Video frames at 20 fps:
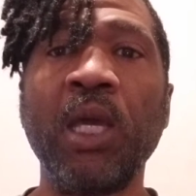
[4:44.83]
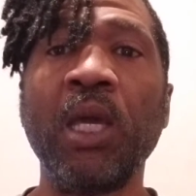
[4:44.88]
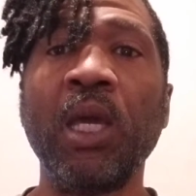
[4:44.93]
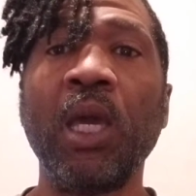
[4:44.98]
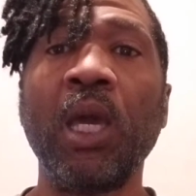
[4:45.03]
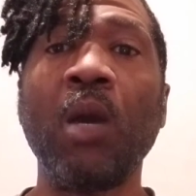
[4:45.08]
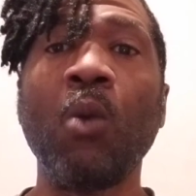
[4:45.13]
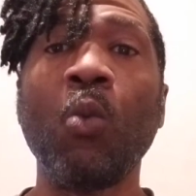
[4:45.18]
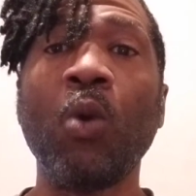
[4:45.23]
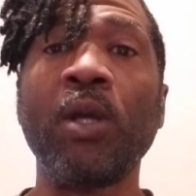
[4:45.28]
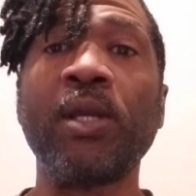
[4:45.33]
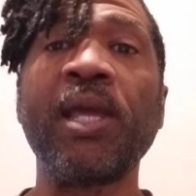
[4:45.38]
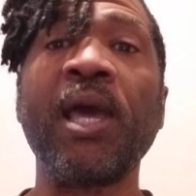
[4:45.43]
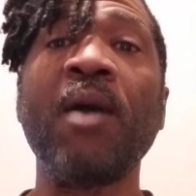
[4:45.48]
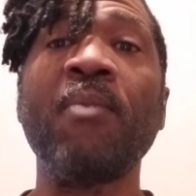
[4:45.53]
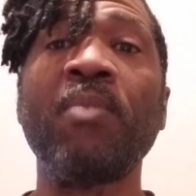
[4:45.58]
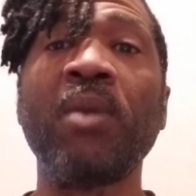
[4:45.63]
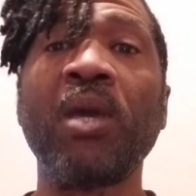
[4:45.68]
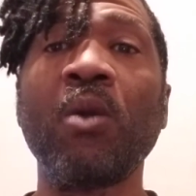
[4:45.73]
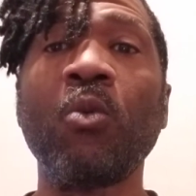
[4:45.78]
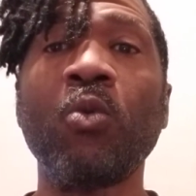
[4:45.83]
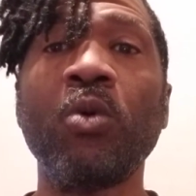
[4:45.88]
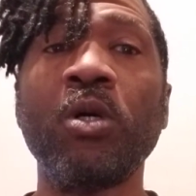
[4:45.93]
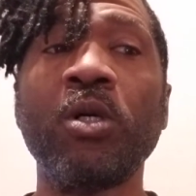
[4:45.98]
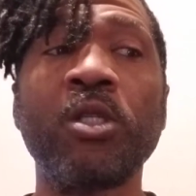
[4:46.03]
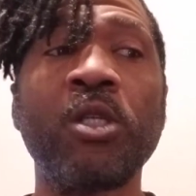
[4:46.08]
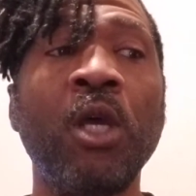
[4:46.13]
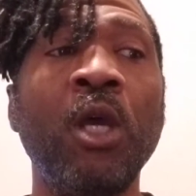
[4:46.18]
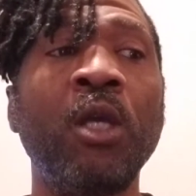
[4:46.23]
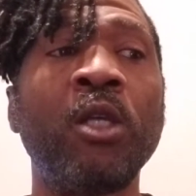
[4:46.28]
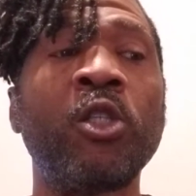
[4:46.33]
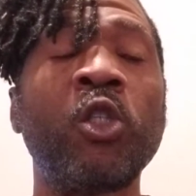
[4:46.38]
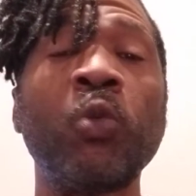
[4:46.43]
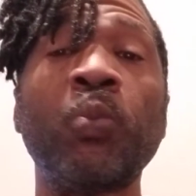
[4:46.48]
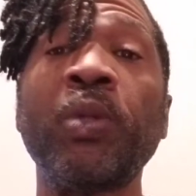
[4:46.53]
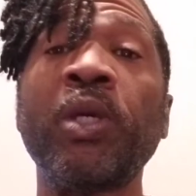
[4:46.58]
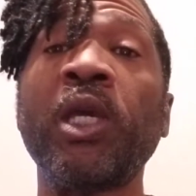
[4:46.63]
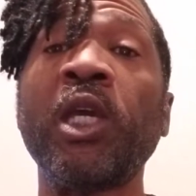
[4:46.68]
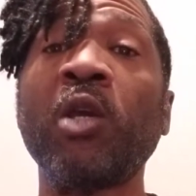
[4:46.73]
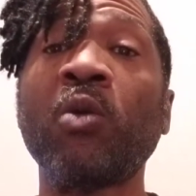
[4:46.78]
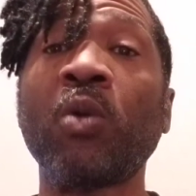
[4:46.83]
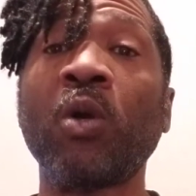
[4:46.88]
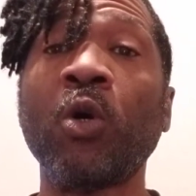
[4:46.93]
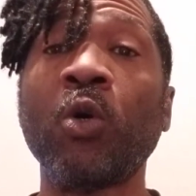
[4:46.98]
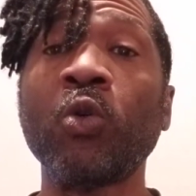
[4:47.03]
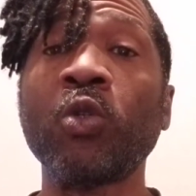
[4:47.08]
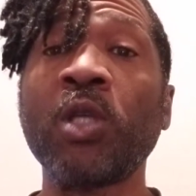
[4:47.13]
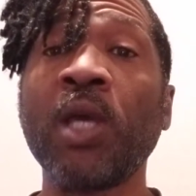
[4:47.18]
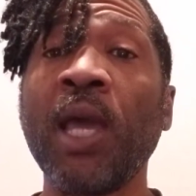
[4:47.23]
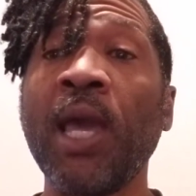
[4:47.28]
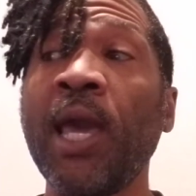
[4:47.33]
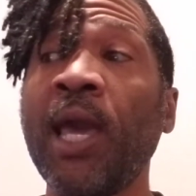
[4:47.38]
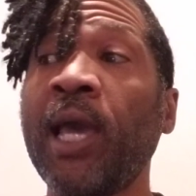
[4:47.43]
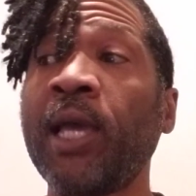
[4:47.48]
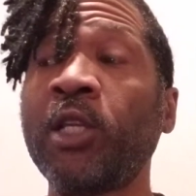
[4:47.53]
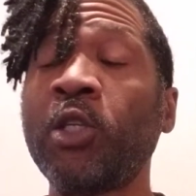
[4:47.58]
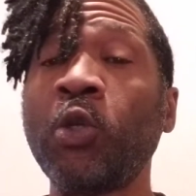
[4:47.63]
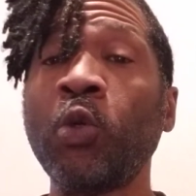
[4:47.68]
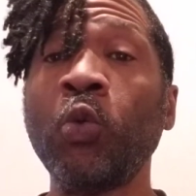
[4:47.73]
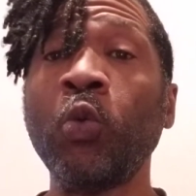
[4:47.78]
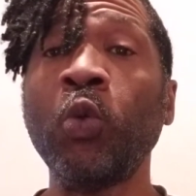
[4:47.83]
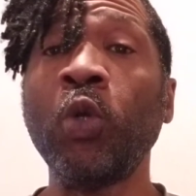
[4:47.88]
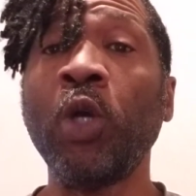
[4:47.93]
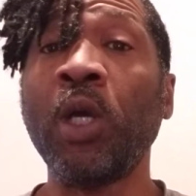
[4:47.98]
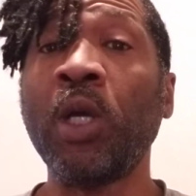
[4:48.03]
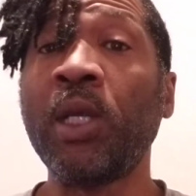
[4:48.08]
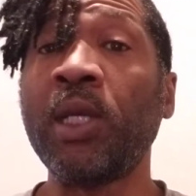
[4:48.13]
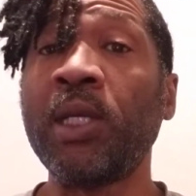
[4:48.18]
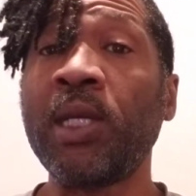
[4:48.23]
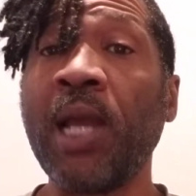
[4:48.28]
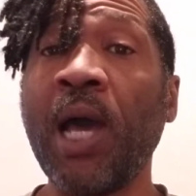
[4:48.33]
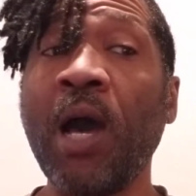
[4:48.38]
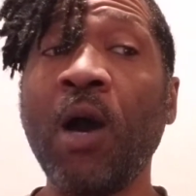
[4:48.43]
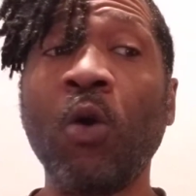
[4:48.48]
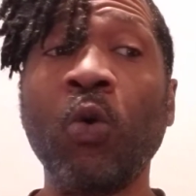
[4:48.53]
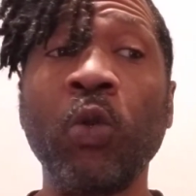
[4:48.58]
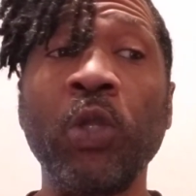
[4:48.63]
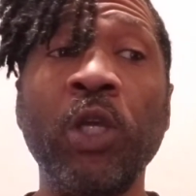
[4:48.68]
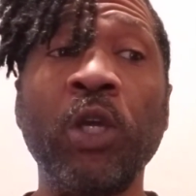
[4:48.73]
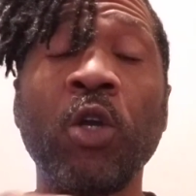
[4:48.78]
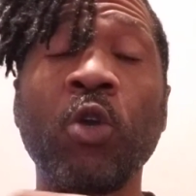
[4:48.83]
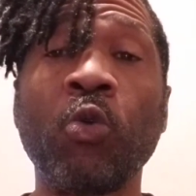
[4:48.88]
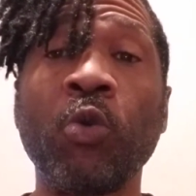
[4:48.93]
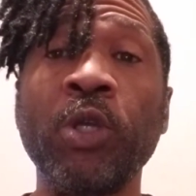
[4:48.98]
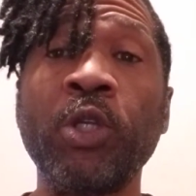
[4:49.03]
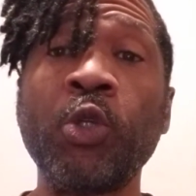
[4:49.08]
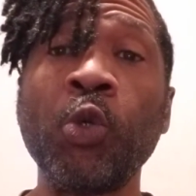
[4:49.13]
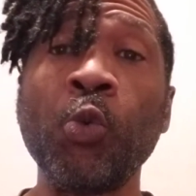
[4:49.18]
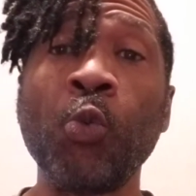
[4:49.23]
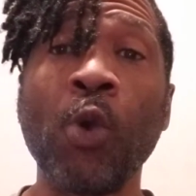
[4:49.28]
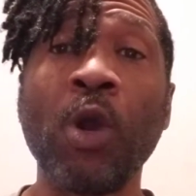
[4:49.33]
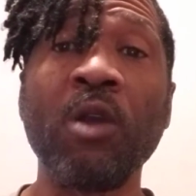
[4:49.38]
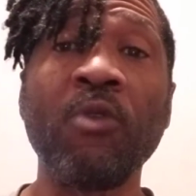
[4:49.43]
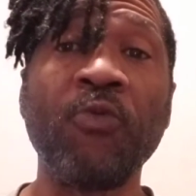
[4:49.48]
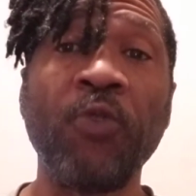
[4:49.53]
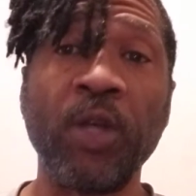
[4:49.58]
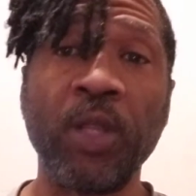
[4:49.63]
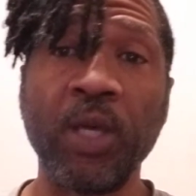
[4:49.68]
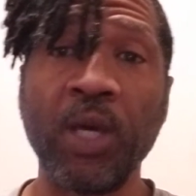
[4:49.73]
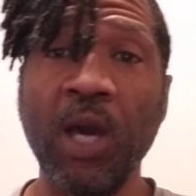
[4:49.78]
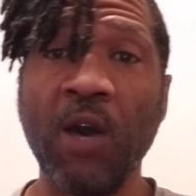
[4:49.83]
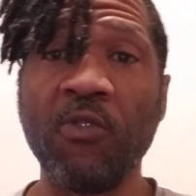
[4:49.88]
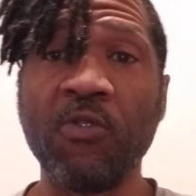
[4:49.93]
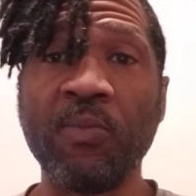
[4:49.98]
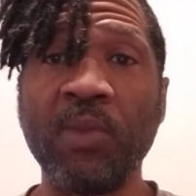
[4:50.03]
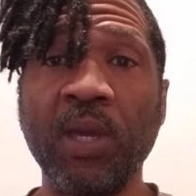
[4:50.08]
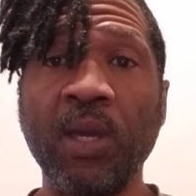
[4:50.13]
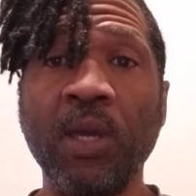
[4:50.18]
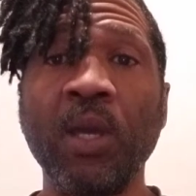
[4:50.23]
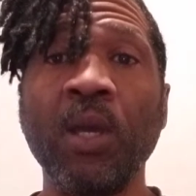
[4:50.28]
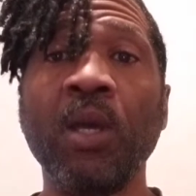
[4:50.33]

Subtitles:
And what that meant was superheroes had to not only agree to work for the government,